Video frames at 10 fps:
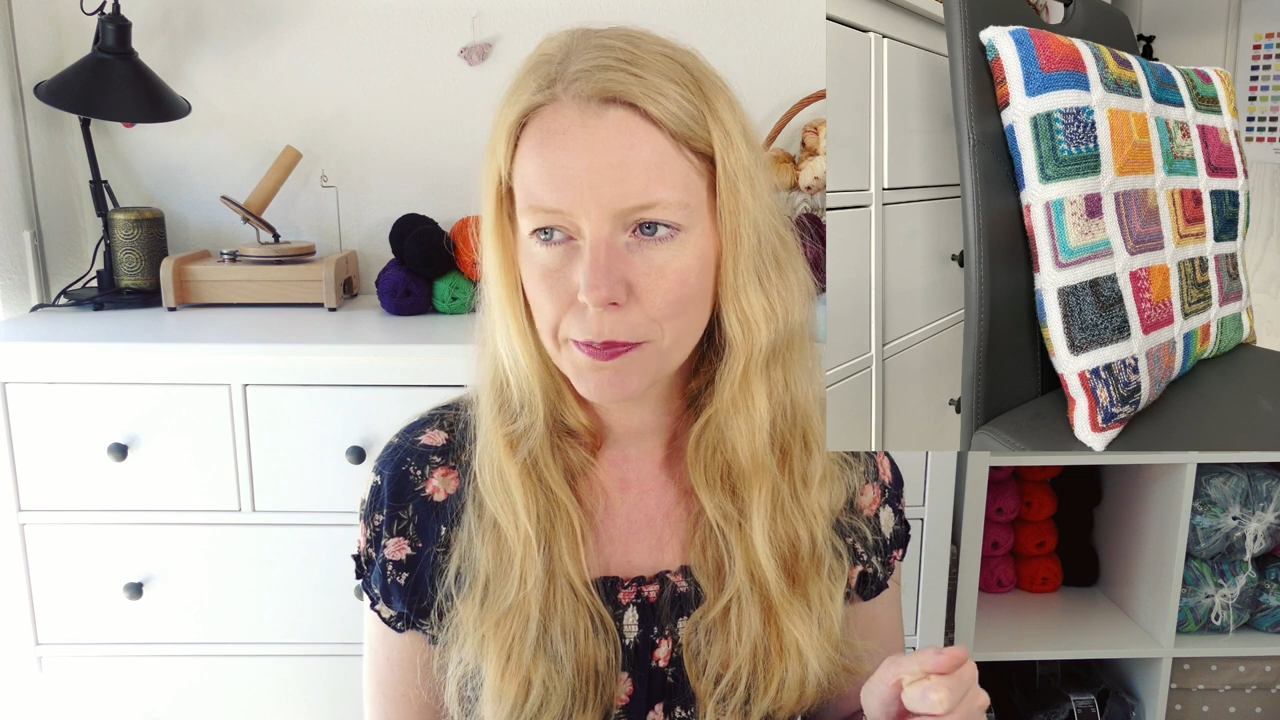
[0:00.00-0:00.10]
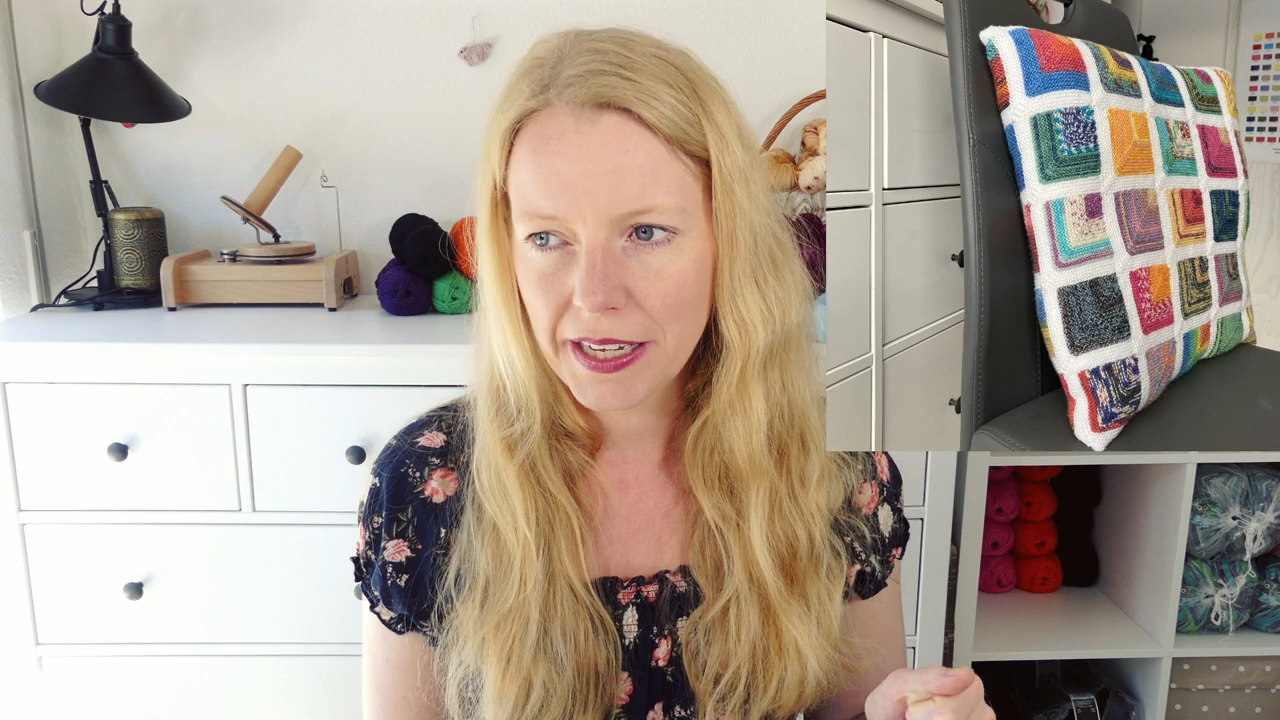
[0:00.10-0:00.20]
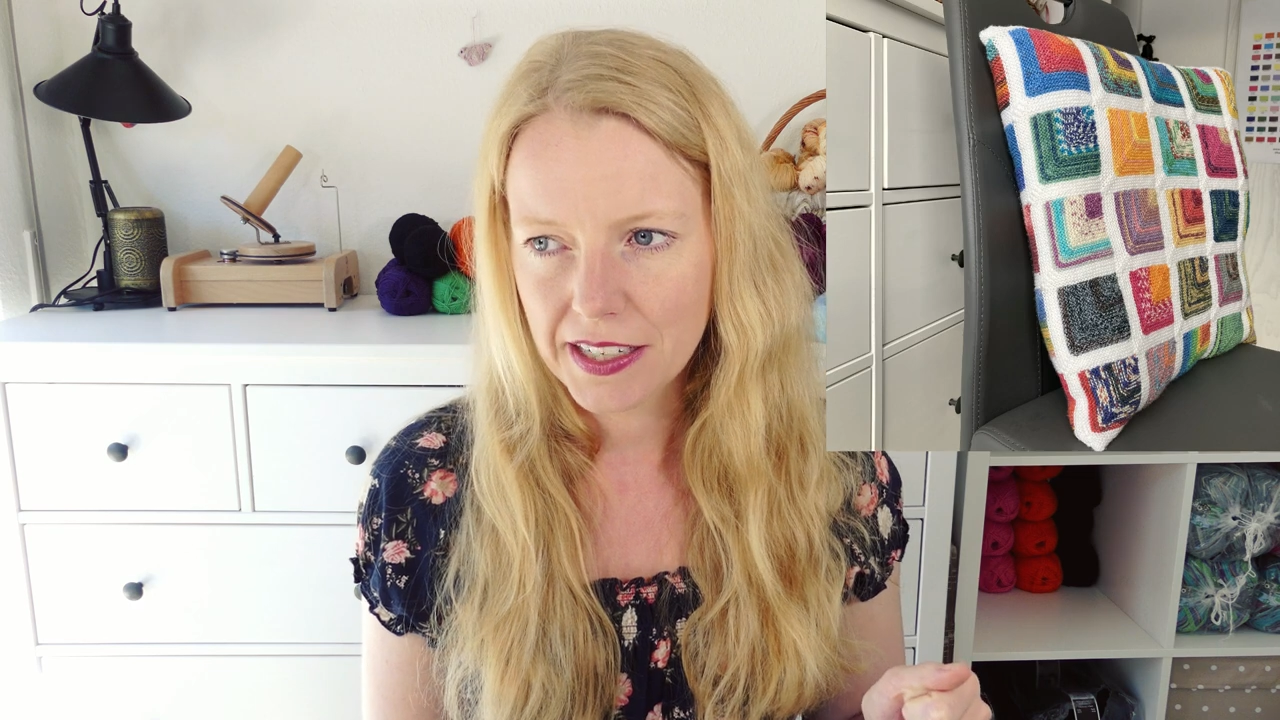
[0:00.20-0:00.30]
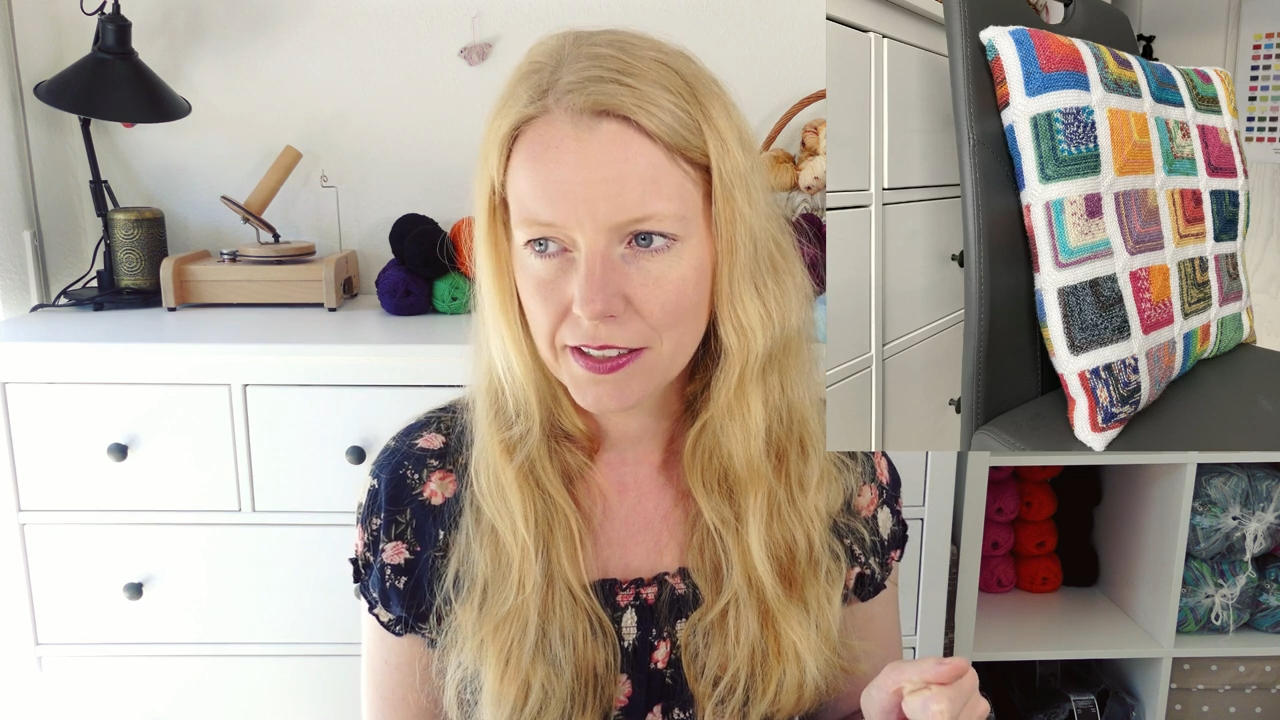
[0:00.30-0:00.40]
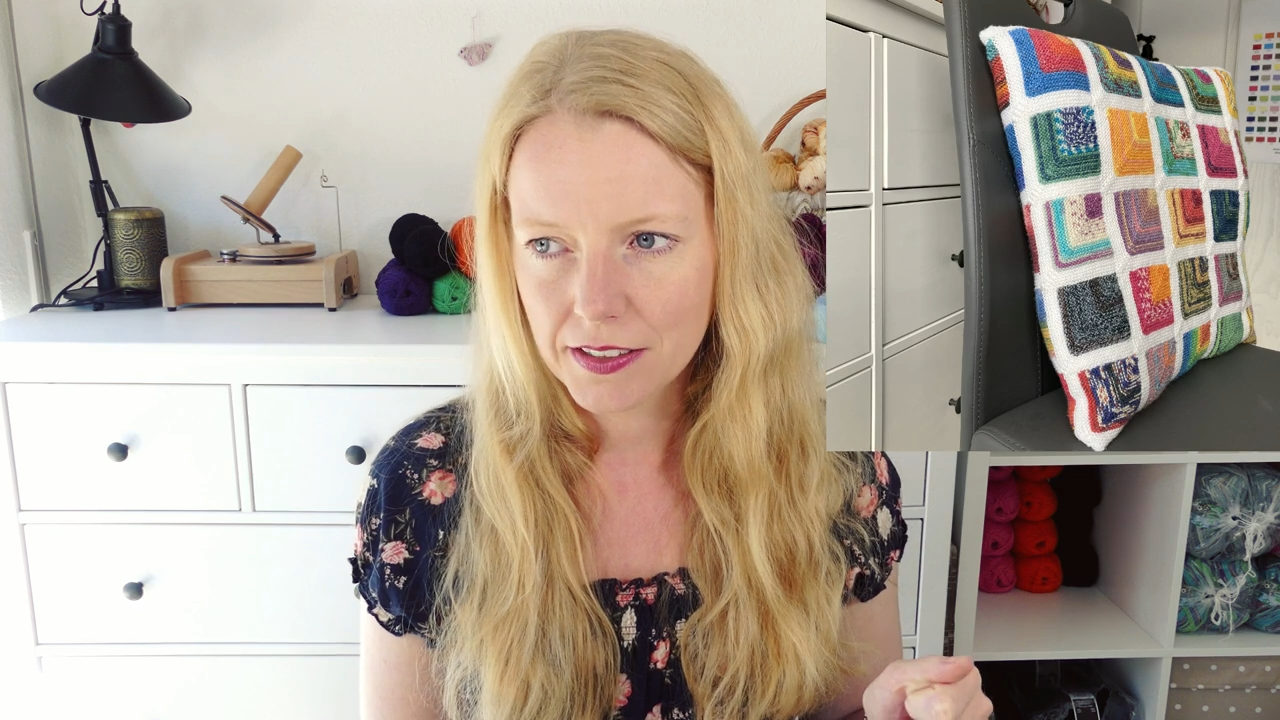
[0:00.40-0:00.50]

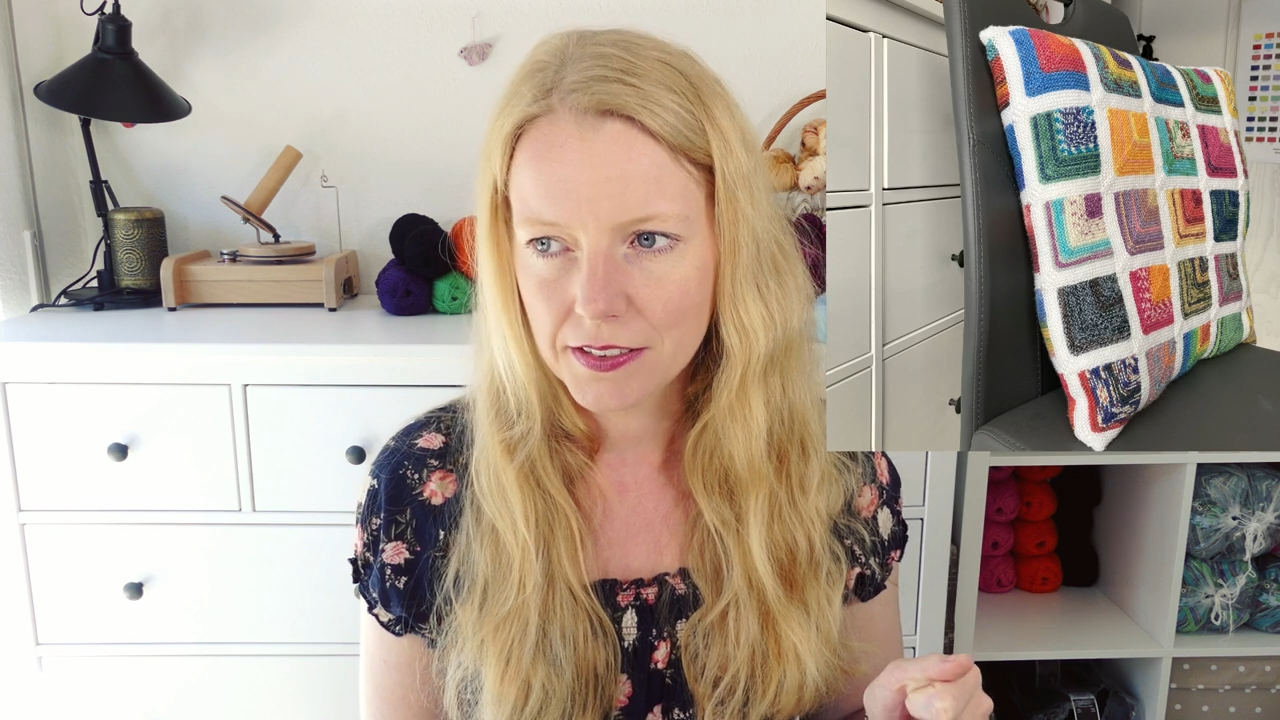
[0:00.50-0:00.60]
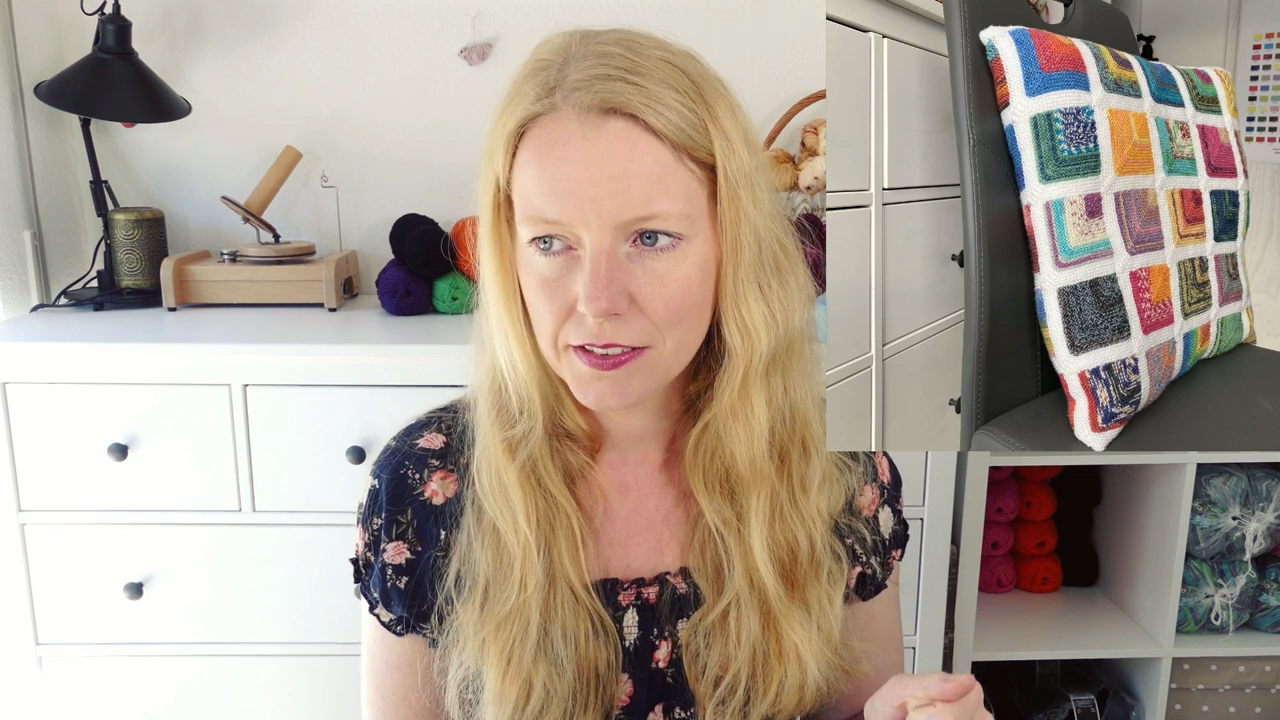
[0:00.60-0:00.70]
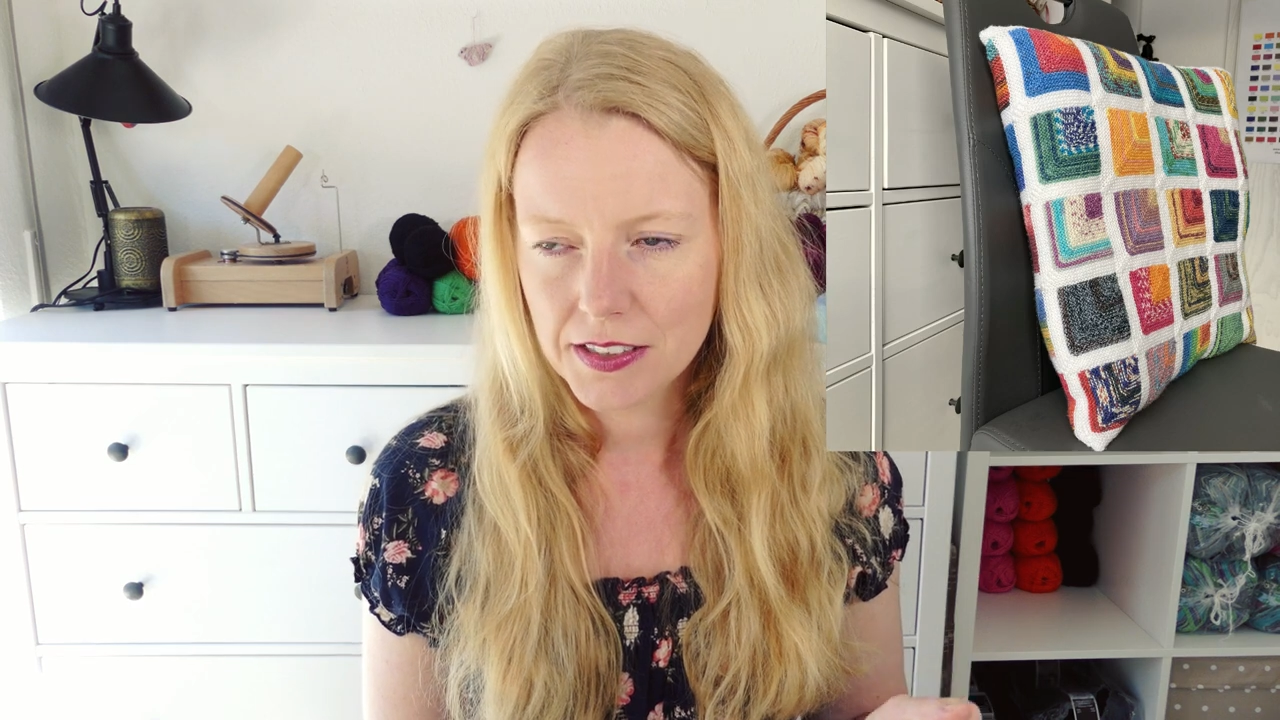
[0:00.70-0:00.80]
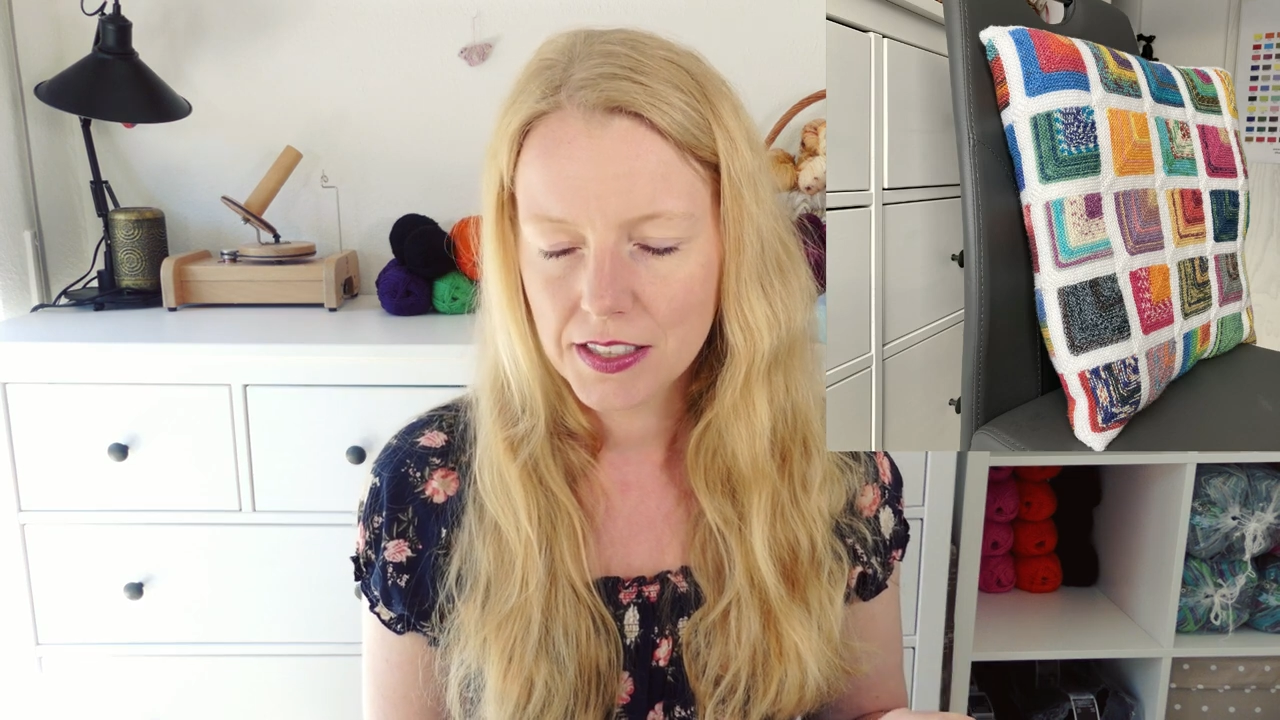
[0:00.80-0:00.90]
pattern